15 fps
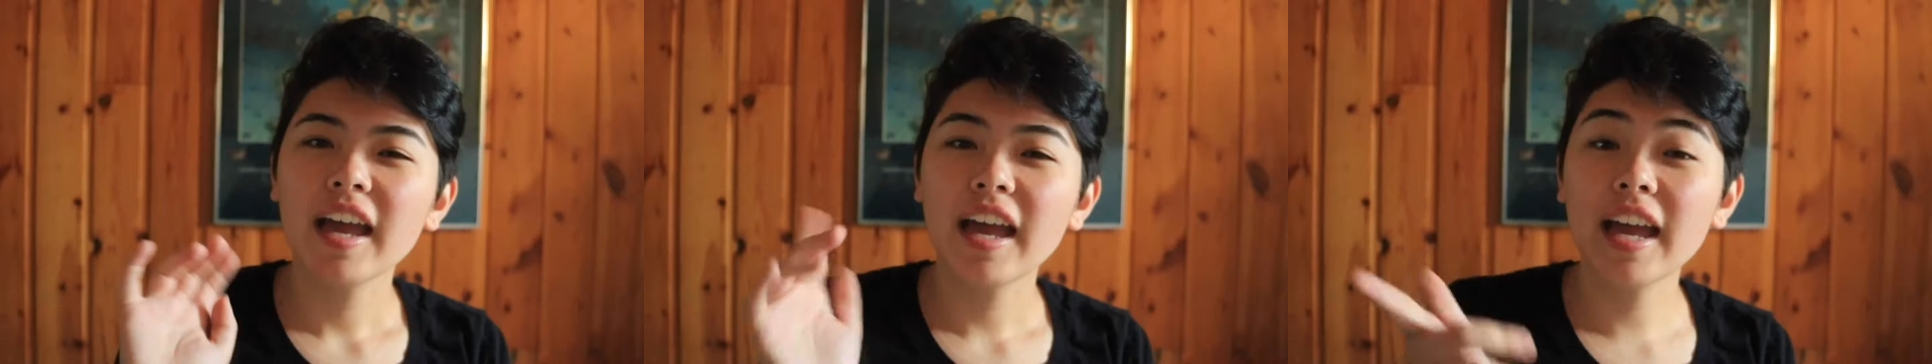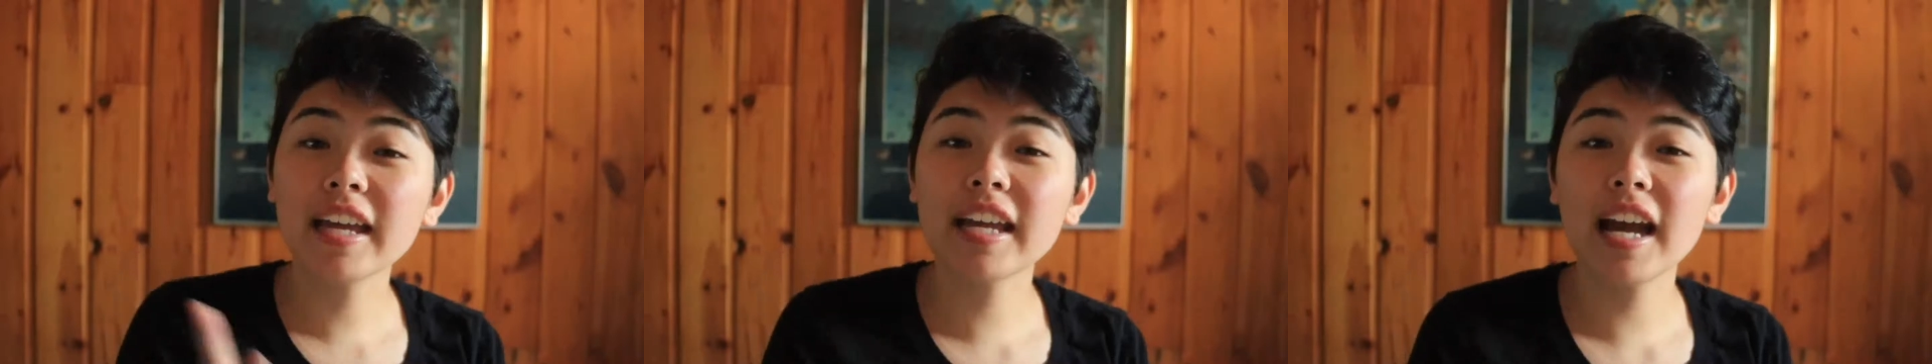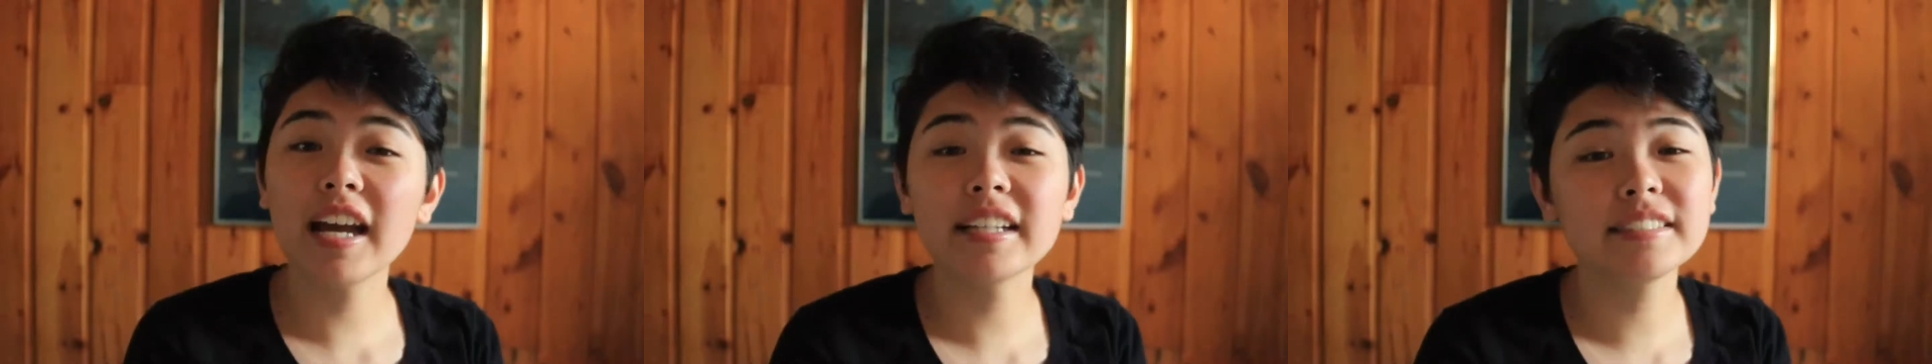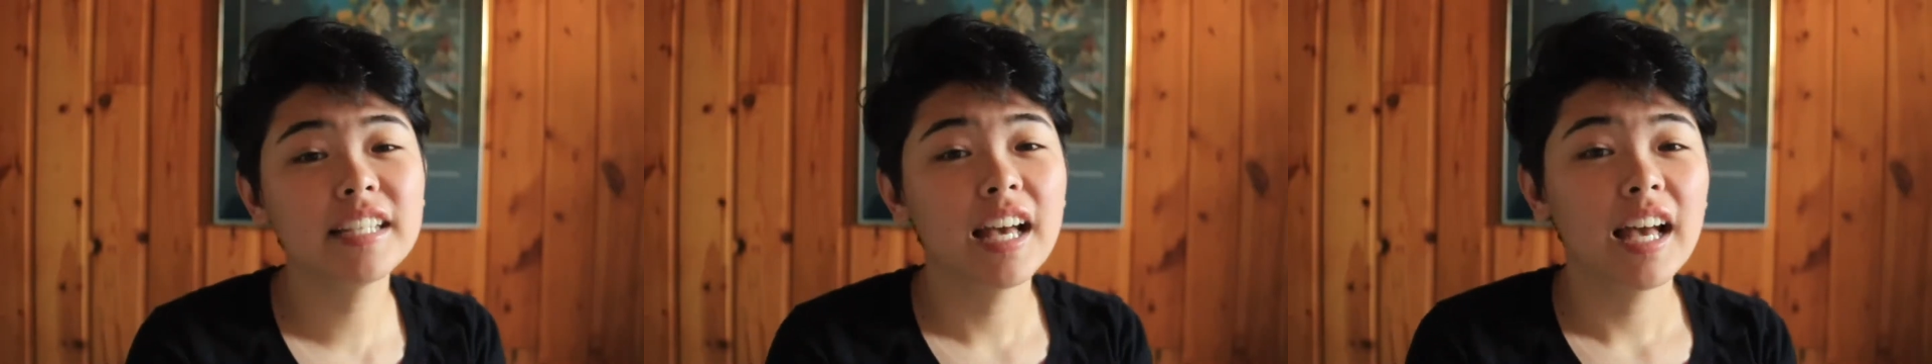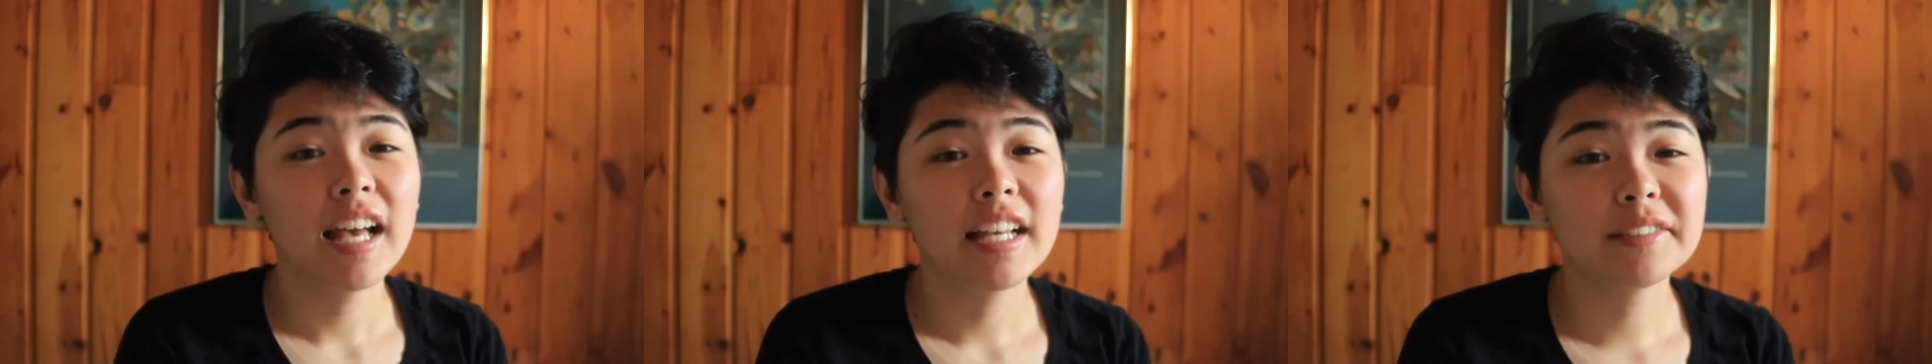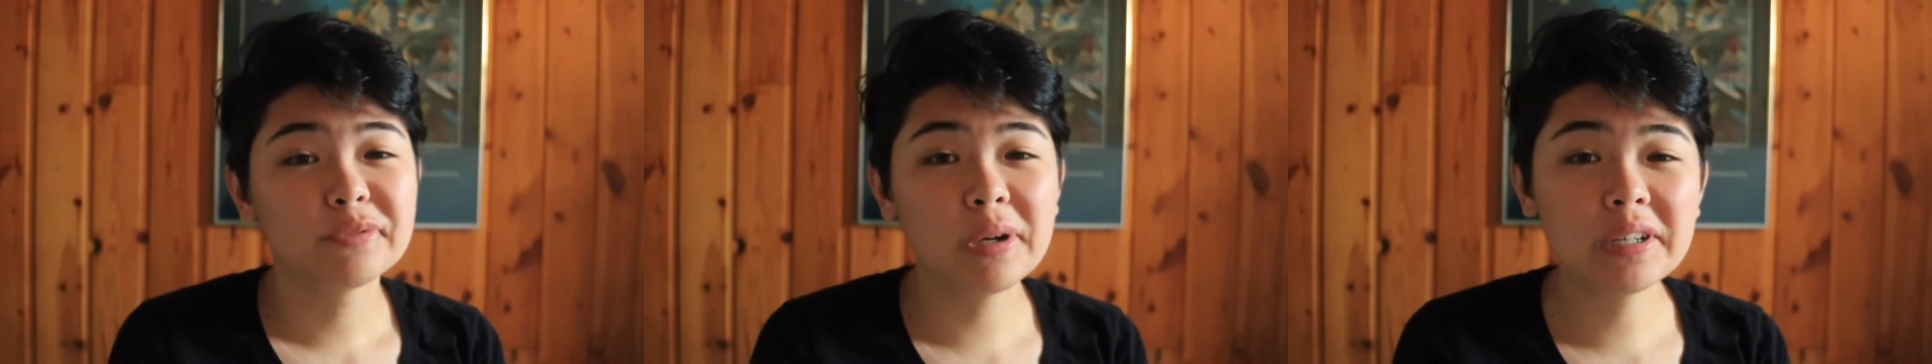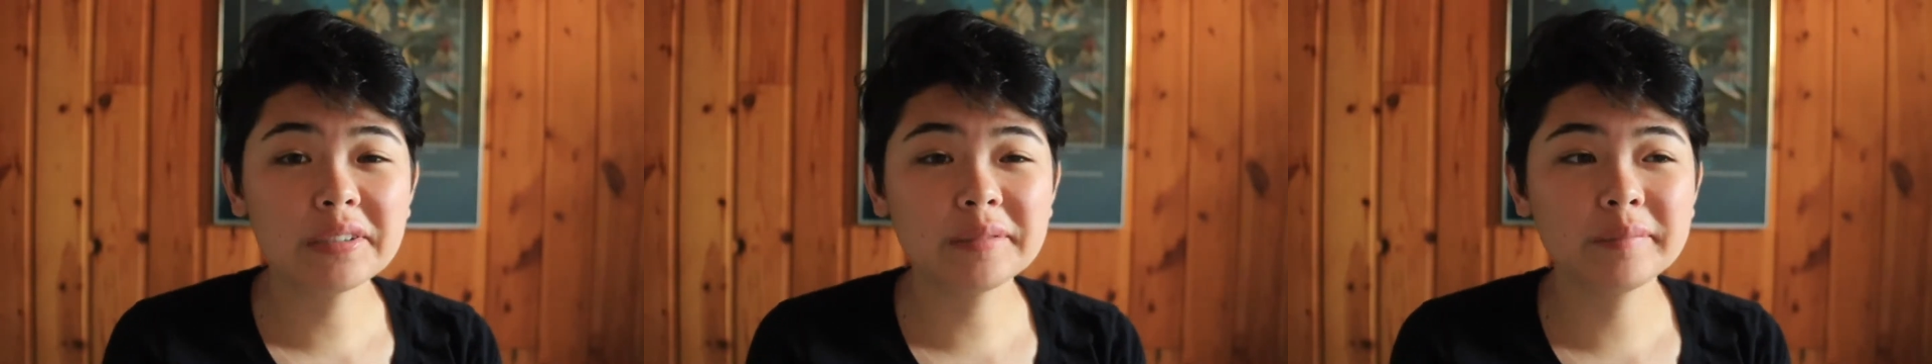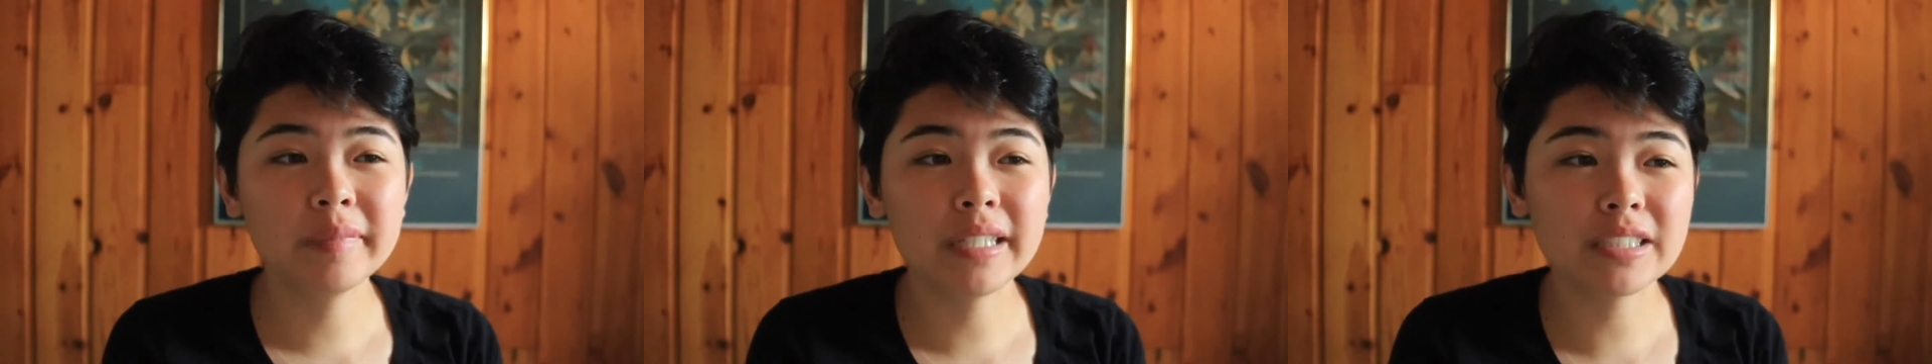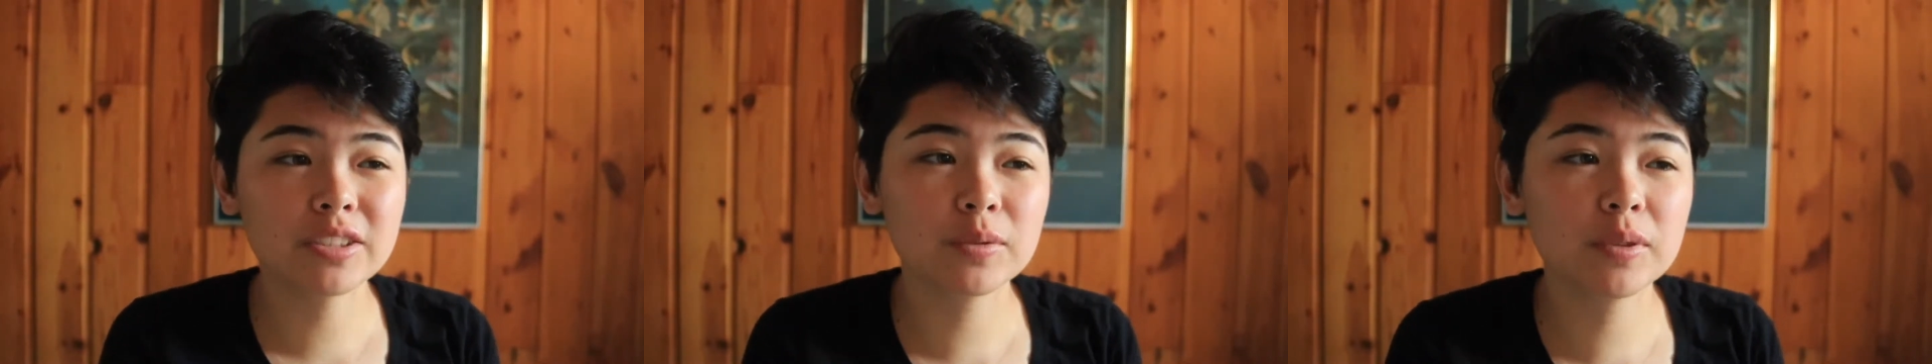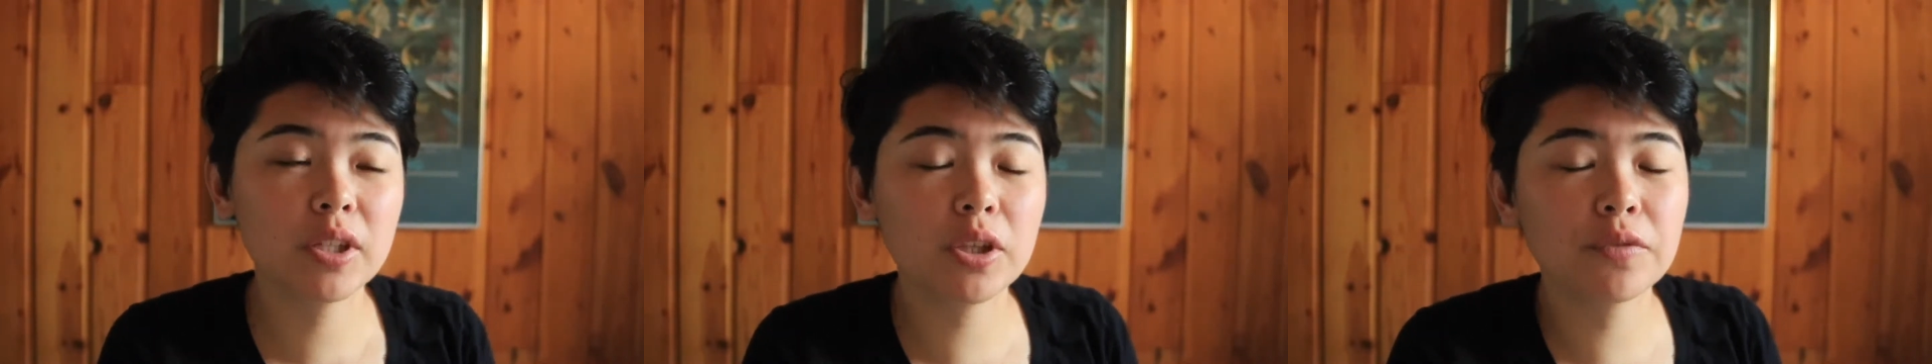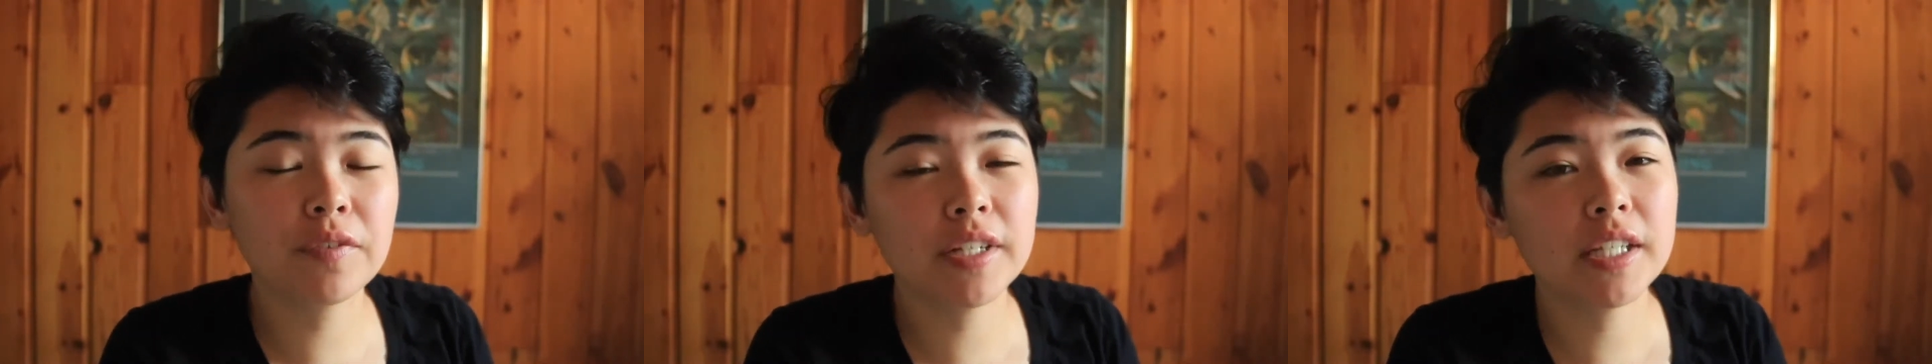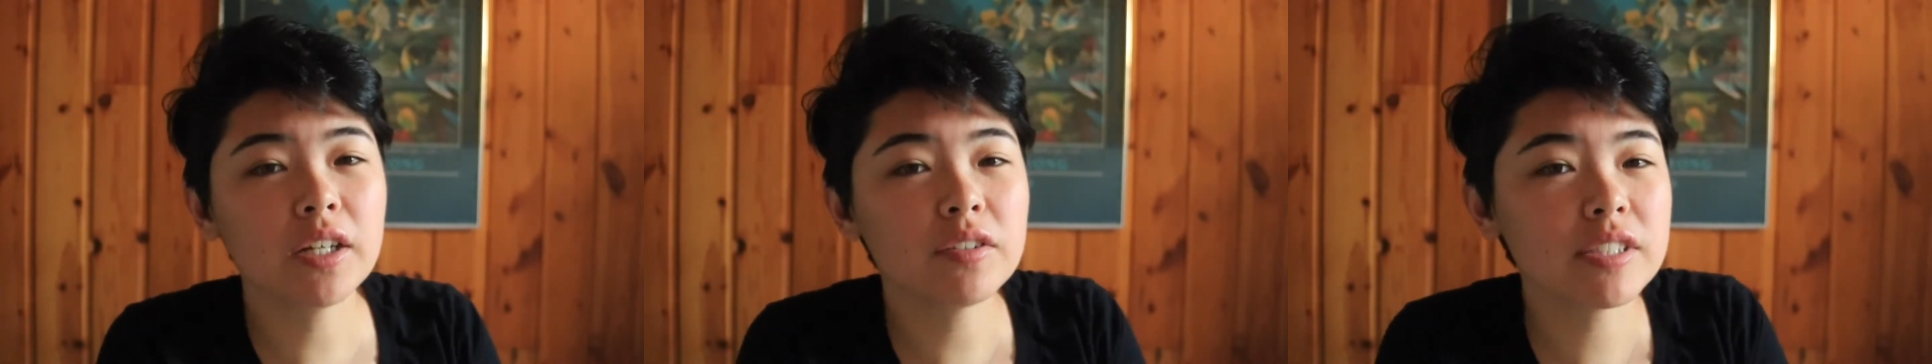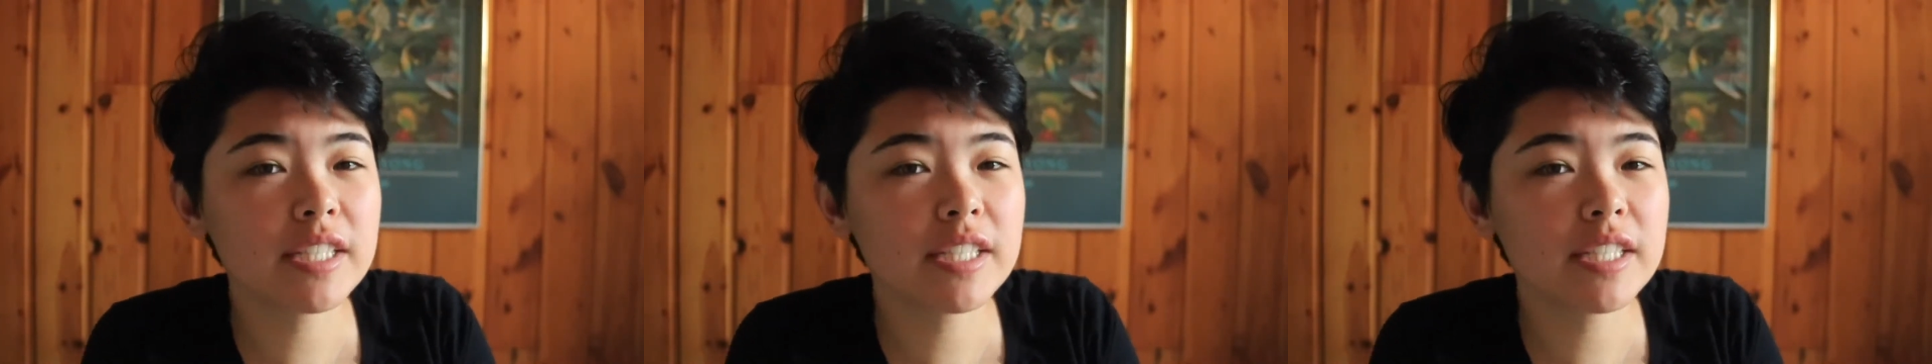Hey guys, welcome back to another video.